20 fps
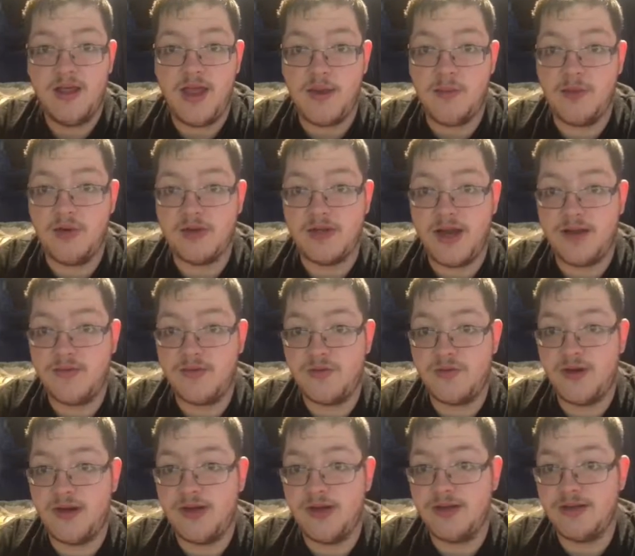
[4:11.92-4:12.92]
they were to ever
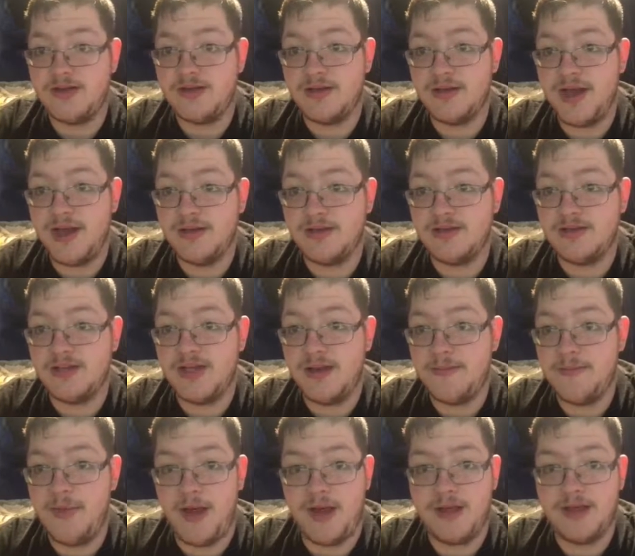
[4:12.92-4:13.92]
read into that and
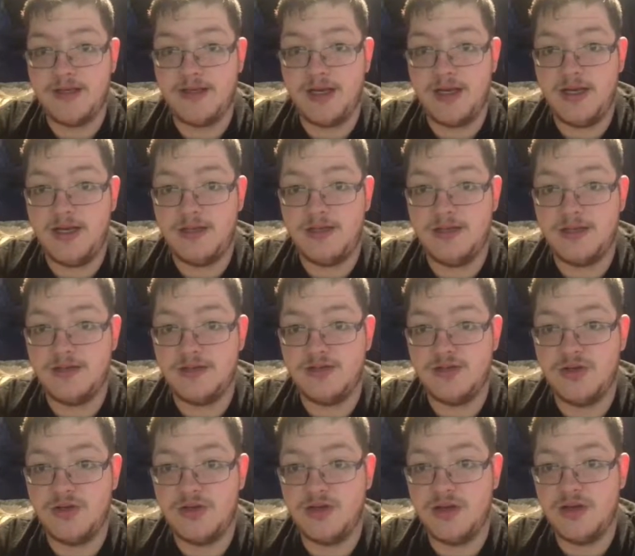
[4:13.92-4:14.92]
slip back into eating
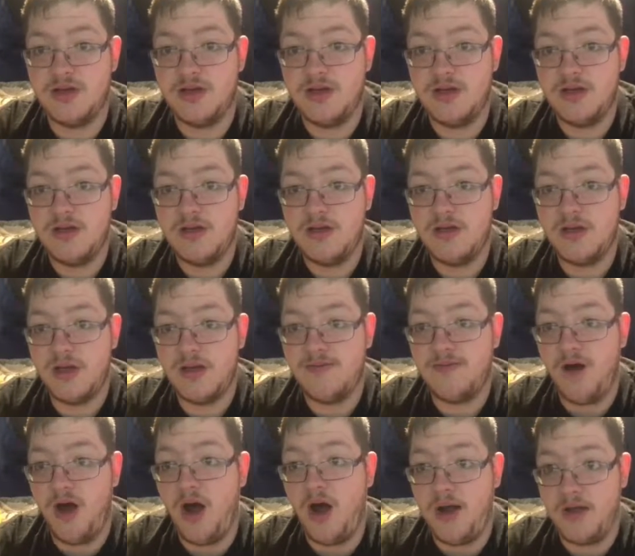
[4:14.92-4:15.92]
disorder,
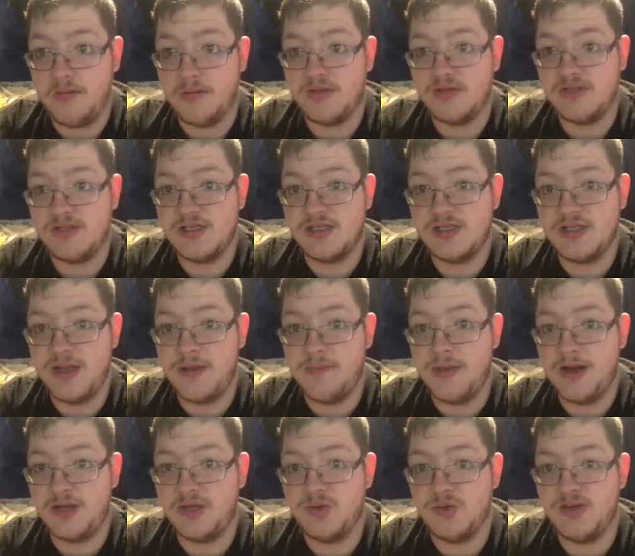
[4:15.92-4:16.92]
if I was to
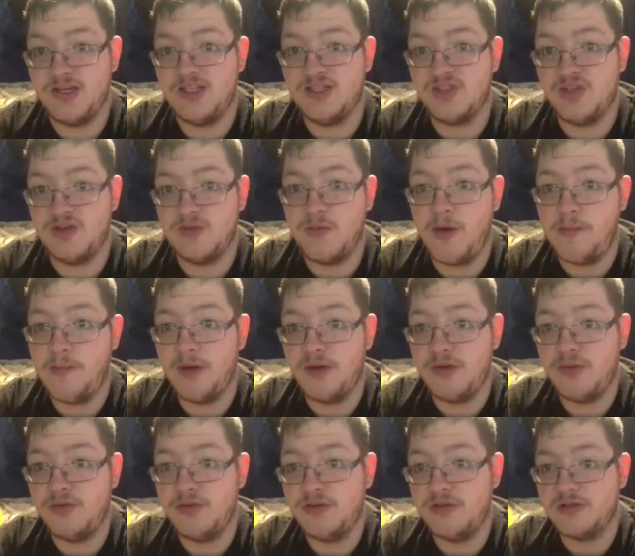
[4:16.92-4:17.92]
slip back into an insulin, my
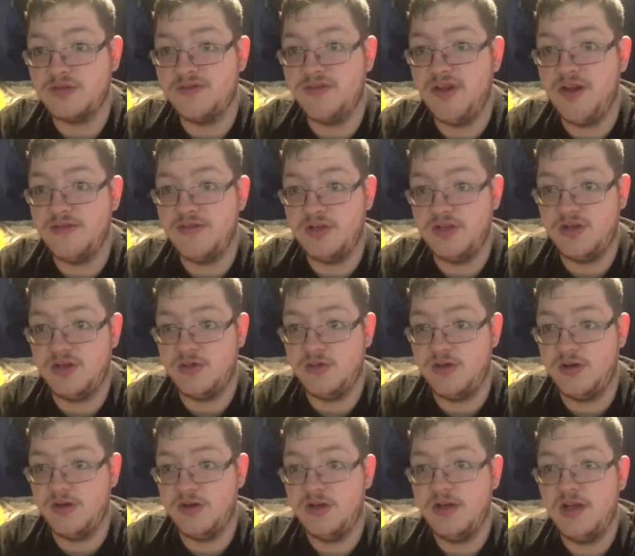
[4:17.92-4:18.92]
body will not survive another
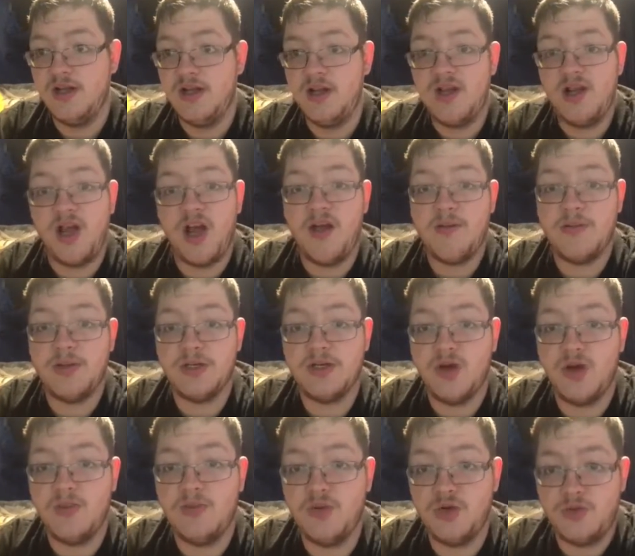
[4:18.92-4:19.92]
one. I've been
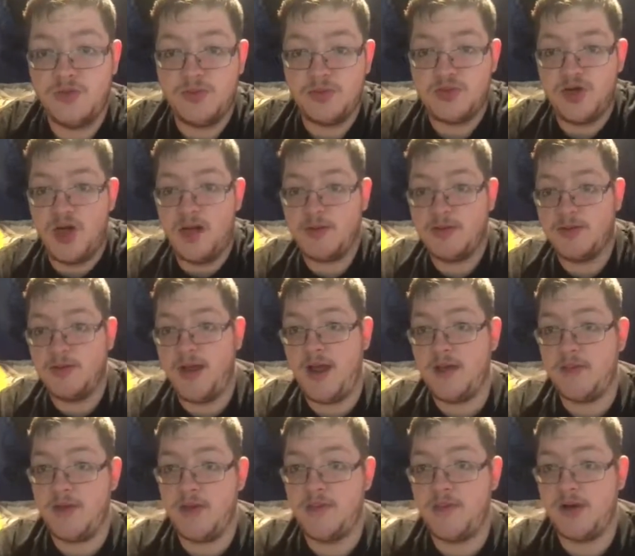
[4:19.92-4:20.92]
told multiple times on
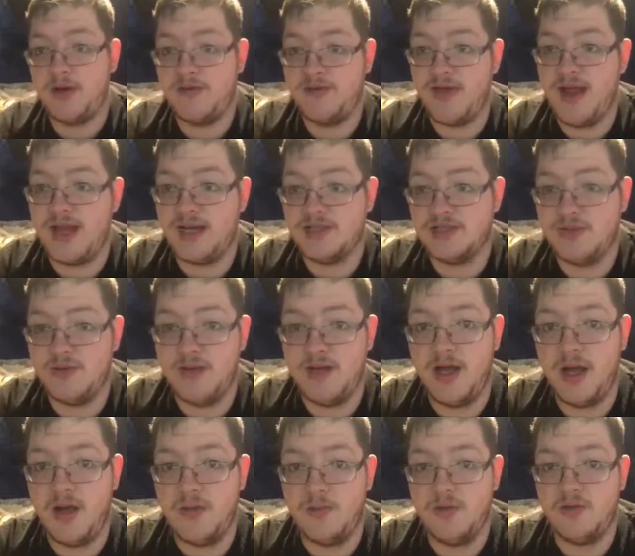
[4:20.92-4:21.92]
how my body reacts to
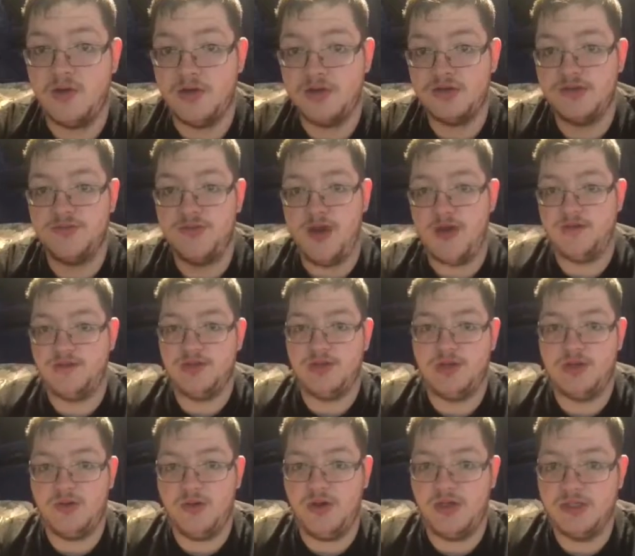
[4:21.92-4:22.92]
it. I will not survive
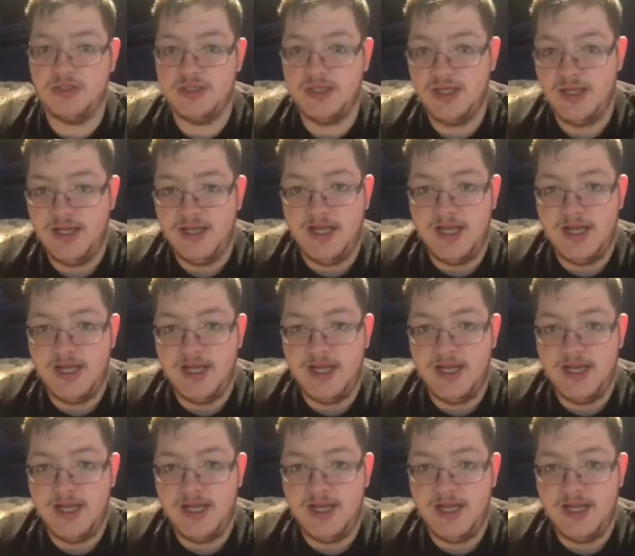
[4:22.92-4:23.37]
another one.